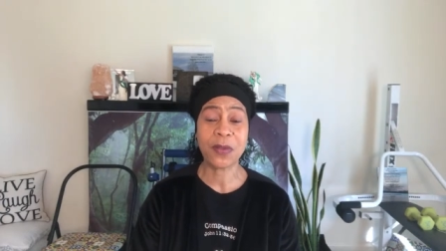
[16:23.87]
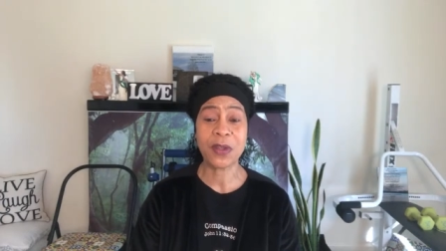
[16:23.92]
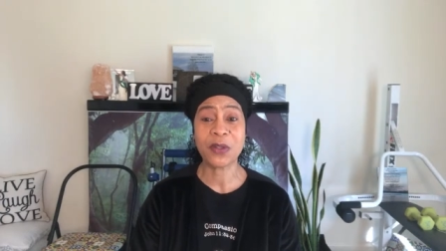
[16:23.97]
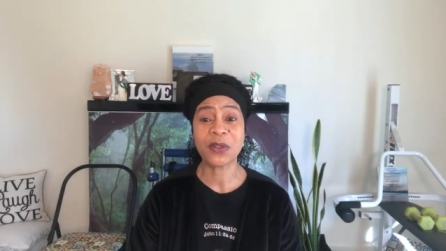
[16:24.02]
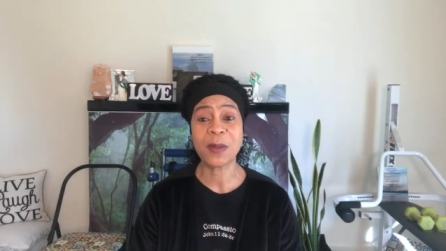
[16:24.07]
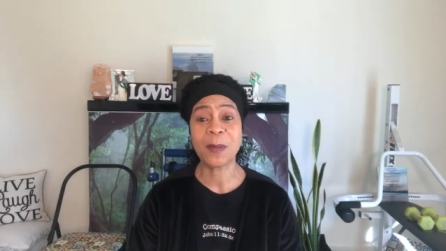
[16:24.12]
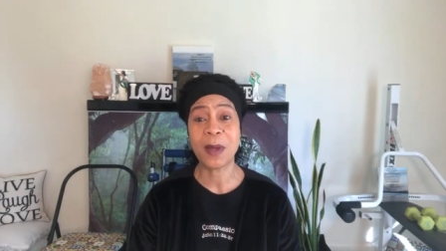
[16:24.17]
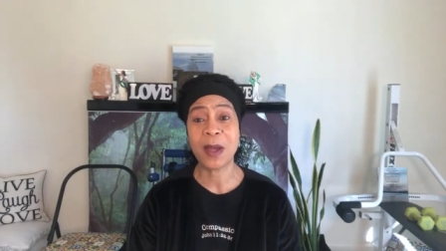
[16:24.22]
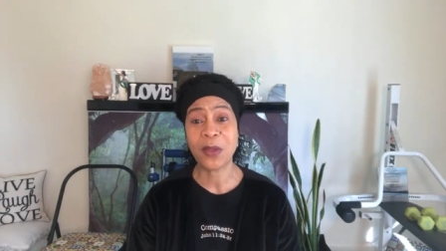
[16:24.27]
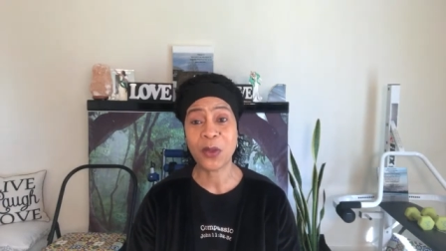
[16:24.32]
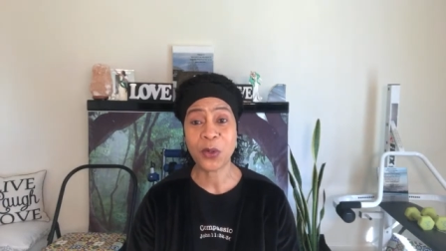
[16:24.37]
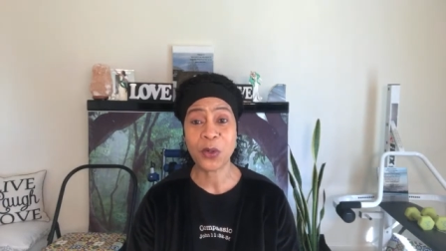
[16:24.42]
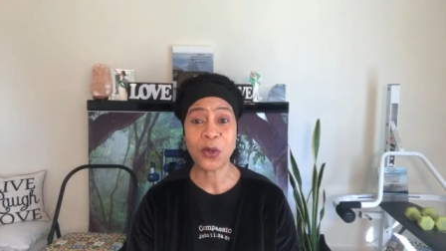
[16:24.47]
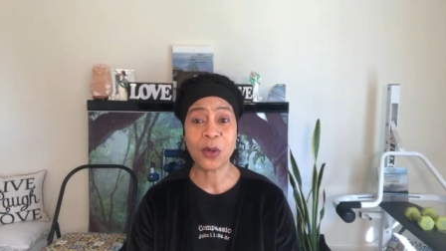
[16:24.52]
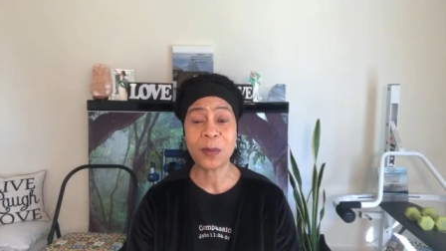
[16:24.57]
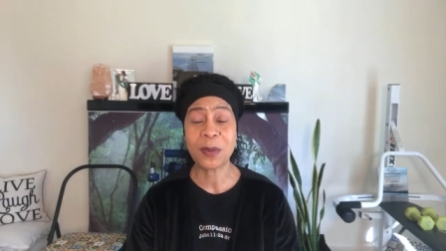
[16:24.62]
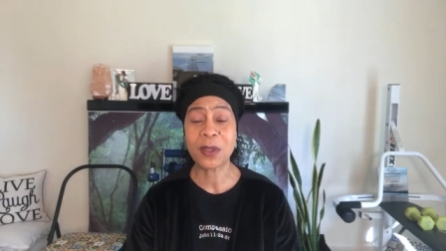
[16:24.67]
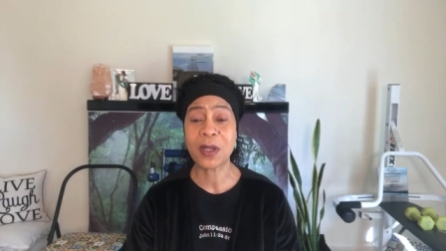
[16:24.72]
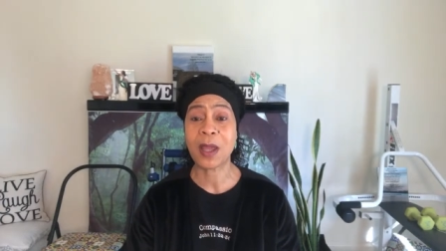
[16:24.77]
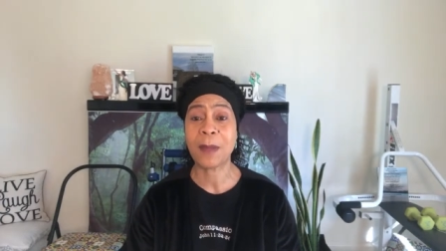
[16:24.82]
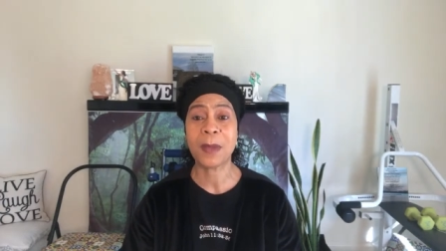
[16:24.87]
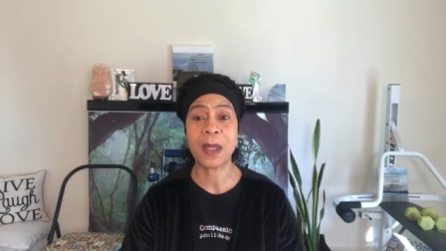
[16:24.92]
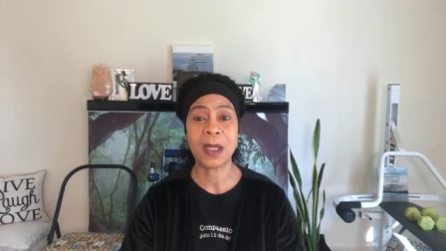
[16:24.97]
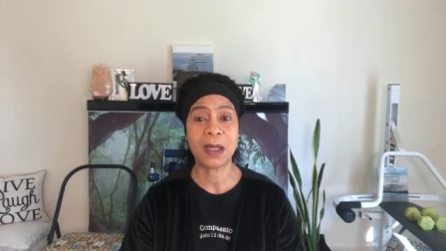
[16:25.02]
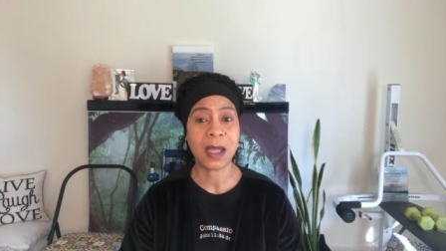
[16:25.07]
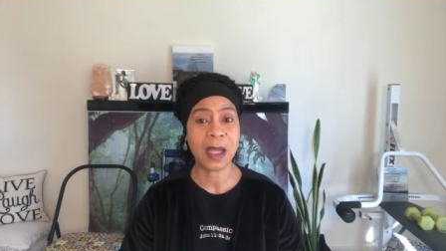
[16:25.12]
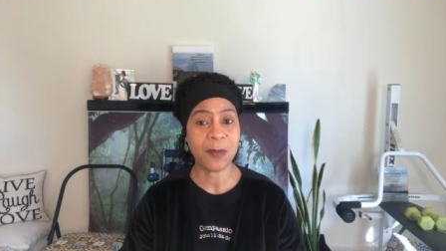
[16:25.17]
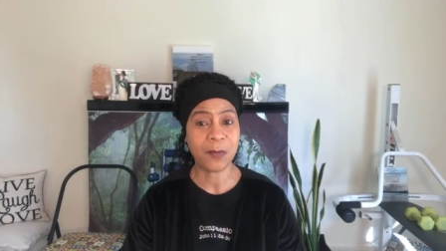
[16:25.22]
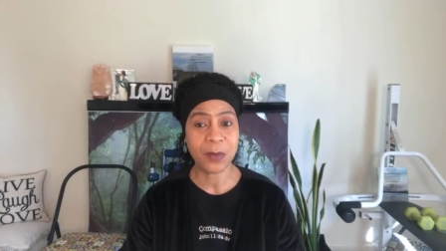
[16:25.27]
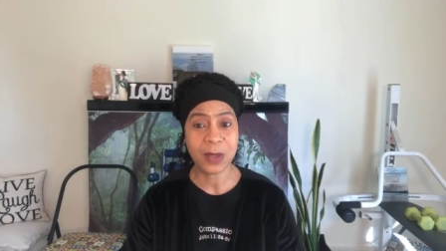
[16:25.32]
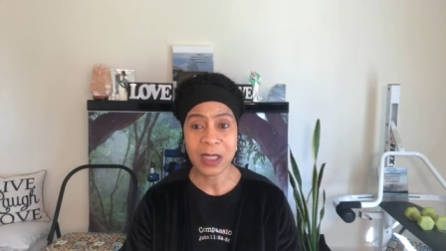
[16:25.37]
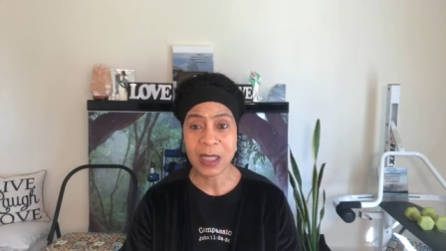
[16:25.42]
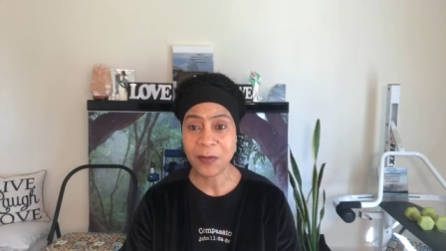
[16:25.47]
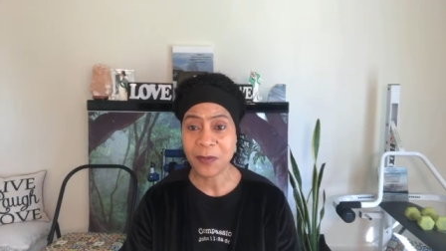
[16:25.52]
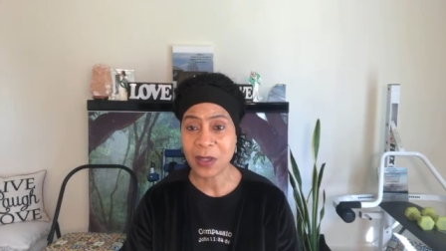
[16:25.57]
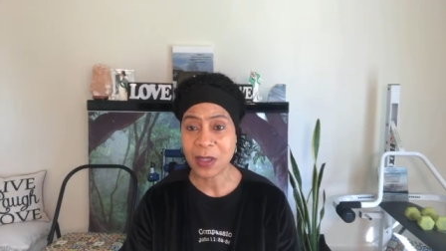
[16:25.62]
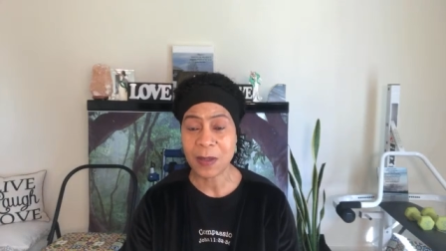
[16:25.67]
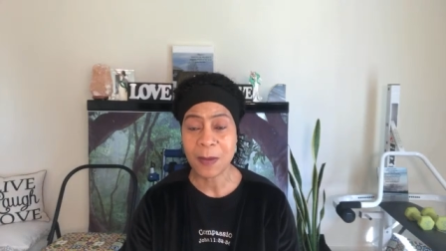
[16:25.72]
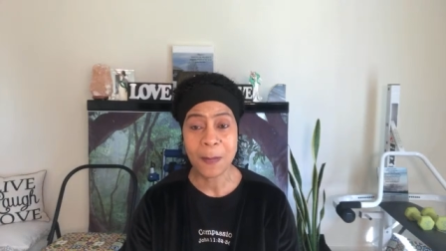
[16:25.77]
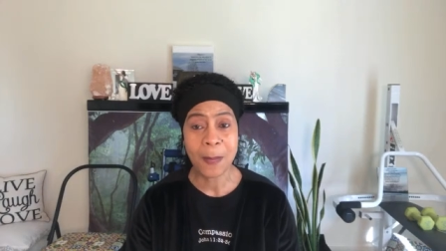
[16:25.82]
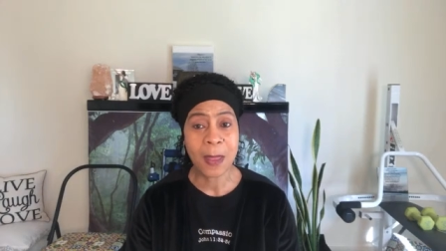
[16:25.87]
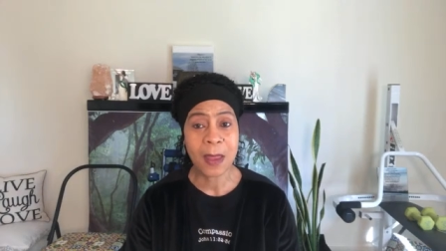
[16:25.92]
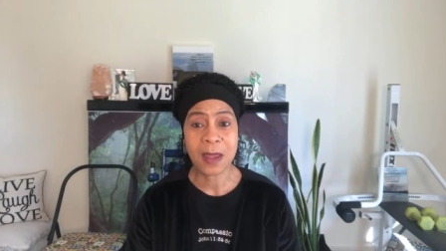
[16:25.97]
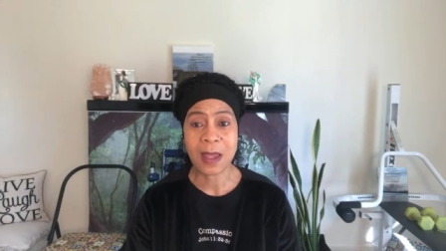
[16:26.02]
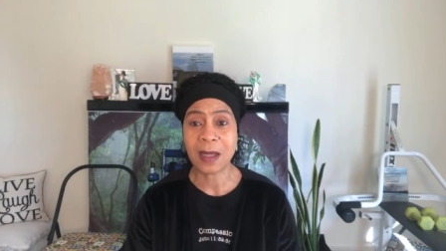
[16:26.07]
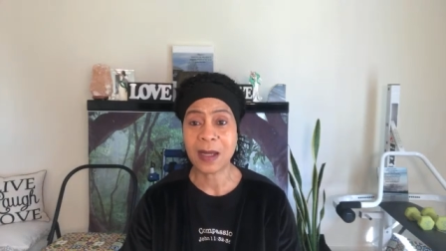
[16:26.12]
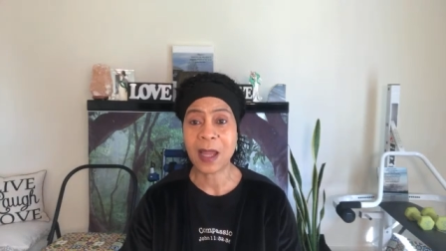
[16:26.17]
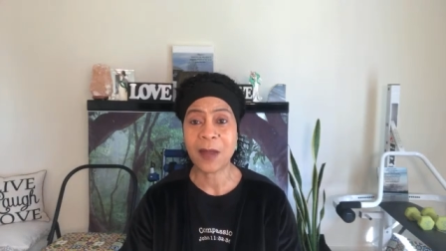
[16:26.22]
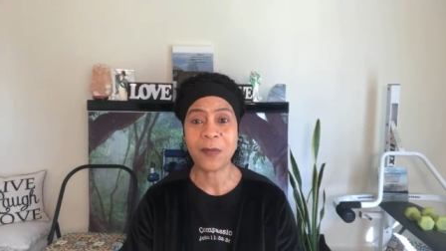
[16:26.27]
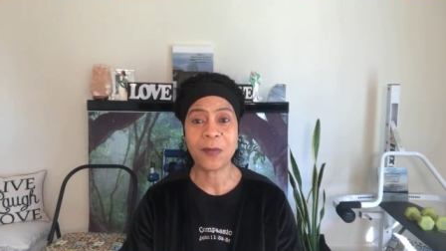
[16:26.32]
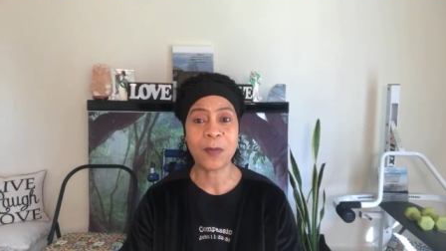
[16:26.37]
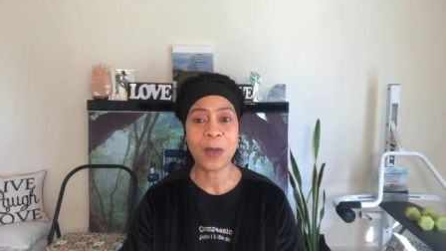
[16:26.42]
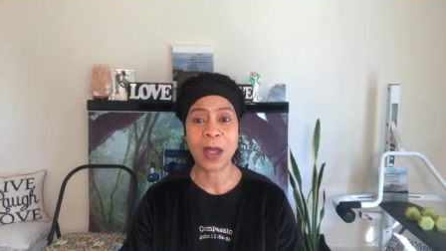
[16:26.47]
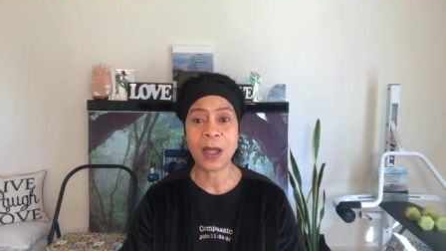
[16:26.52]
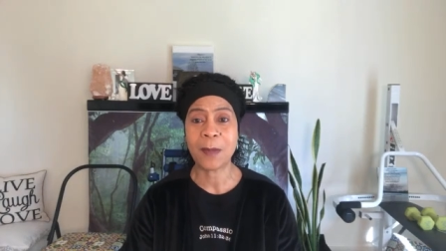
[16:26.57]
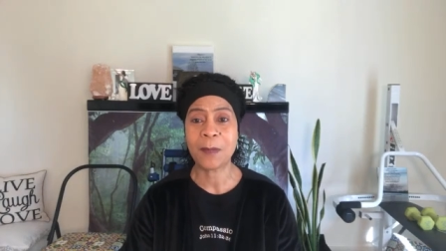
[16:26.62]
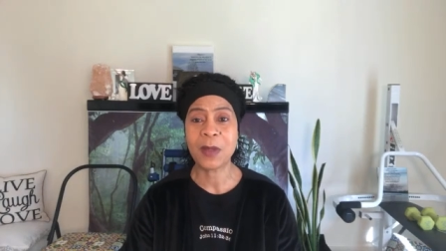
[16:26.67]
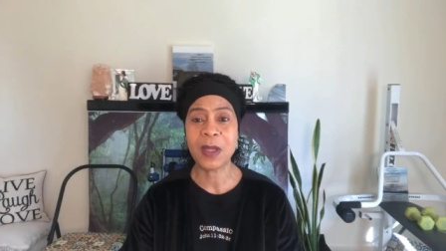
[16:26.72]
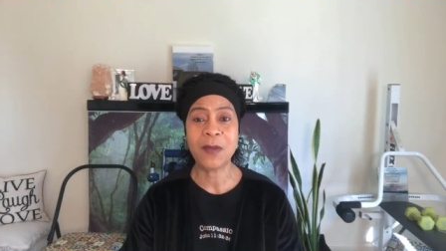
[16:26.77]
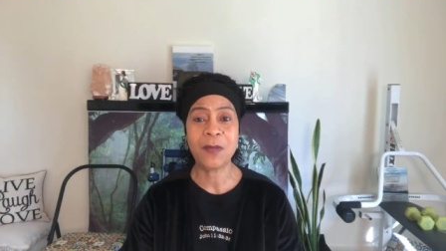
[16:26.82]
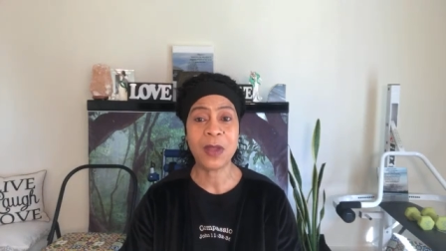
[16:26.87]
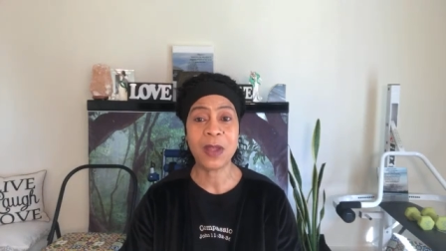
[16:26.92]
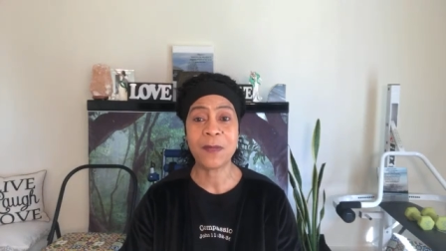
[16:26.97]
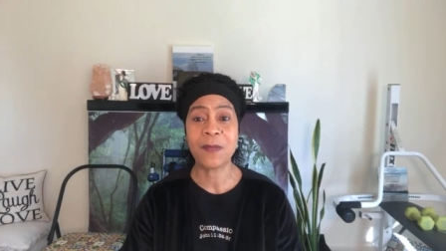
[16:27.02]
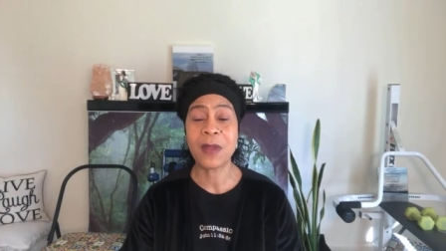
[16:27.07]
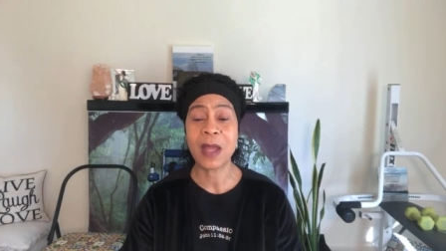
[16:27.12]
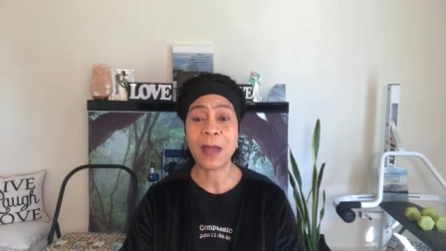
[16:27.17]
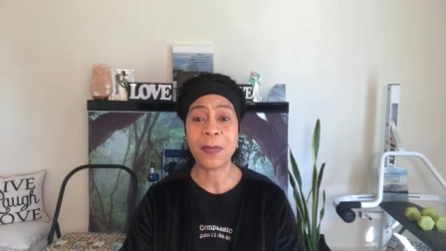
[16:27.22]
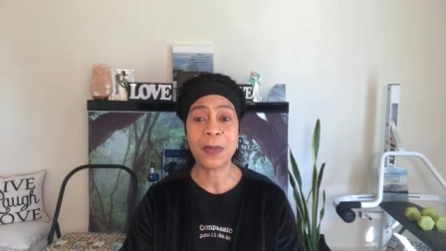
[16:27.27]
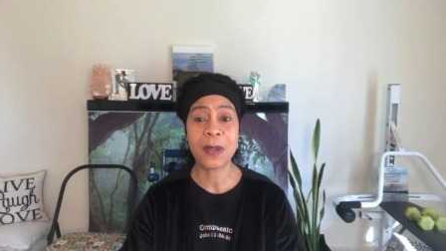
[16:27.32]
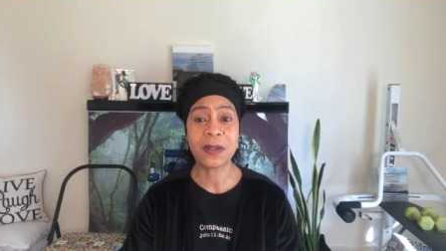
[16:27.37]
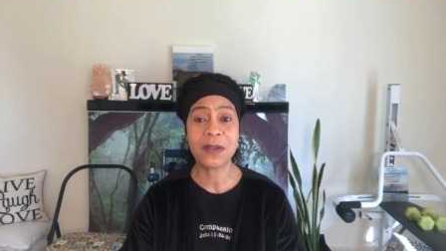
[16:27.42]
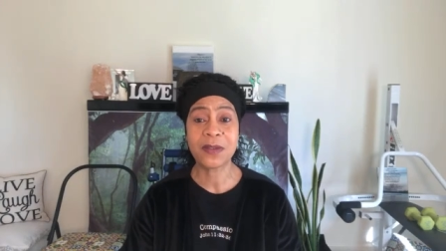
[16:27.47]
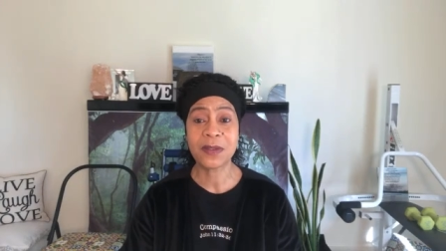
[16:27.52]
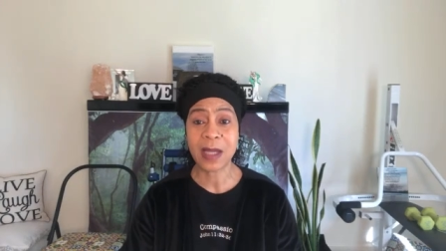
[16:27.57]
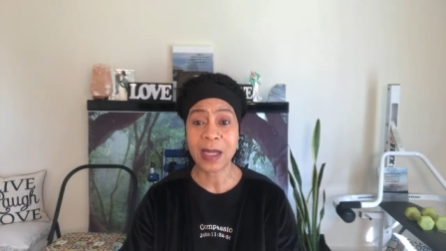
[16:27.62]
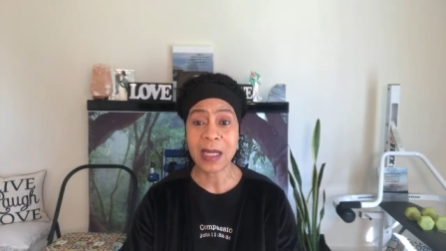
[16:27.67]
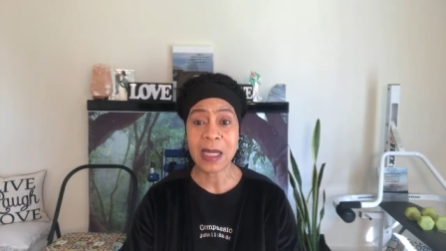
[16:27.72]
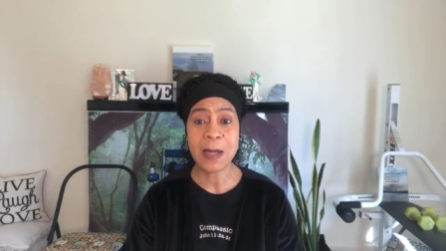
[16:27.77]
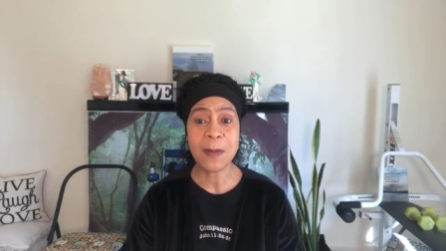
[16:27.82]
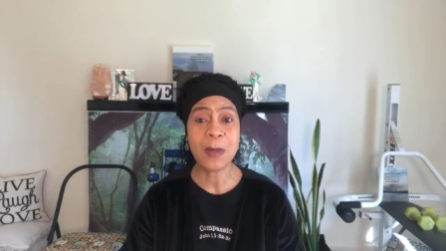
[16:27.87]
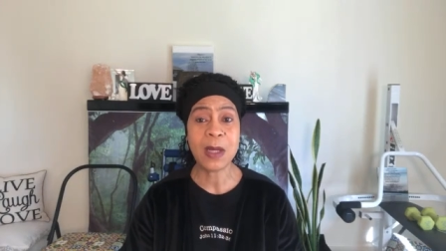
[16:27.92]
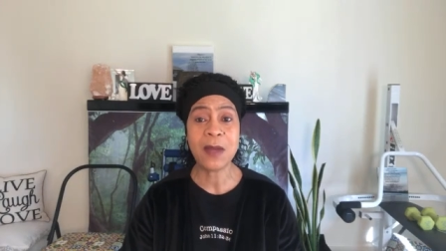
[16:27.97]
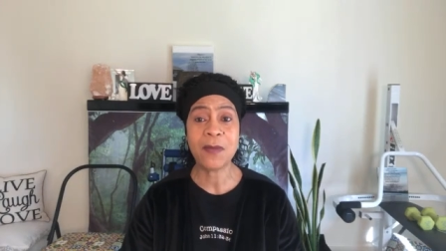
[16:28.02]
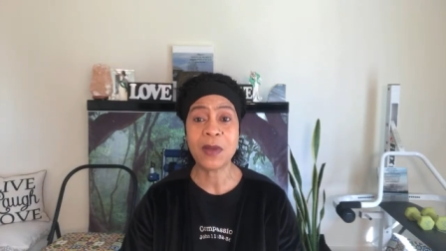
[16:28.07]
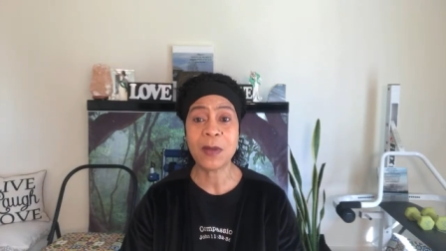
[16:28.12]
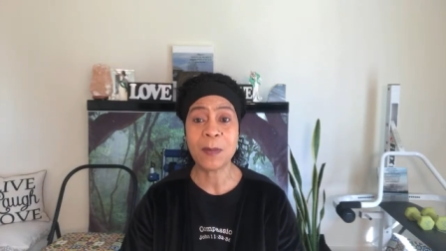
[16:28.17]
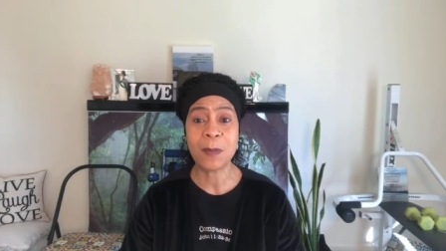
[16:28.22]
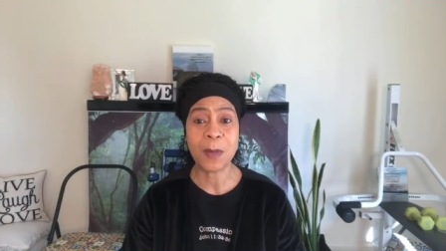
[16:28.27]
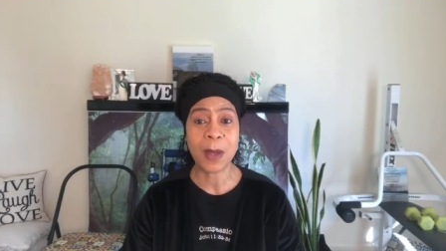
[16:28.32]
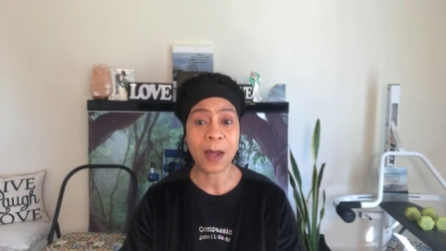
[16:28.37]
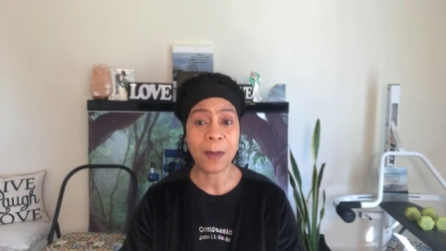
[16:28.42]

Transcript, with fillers: there's some other herbs that have if not the same, even